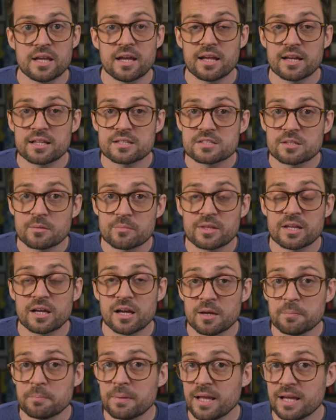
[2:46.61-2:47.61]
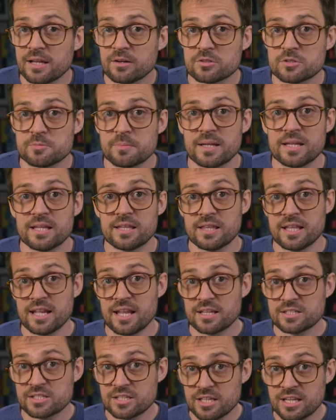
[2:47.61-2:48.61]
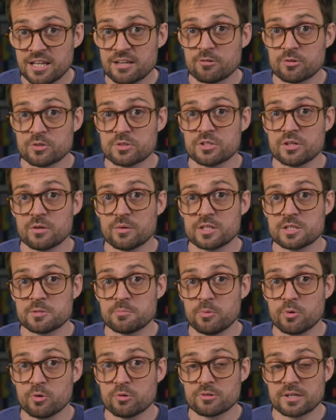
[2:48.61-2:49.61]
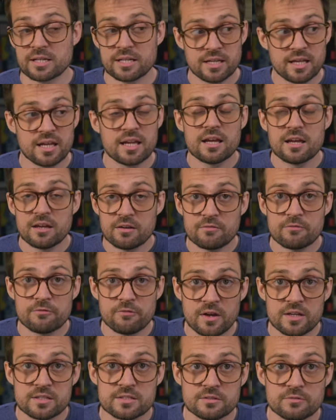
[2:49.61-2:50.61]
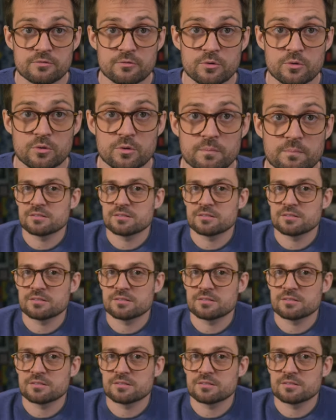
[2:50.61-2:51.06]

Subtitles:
And it's something I plan on spending the next year or so exploring and fighting for.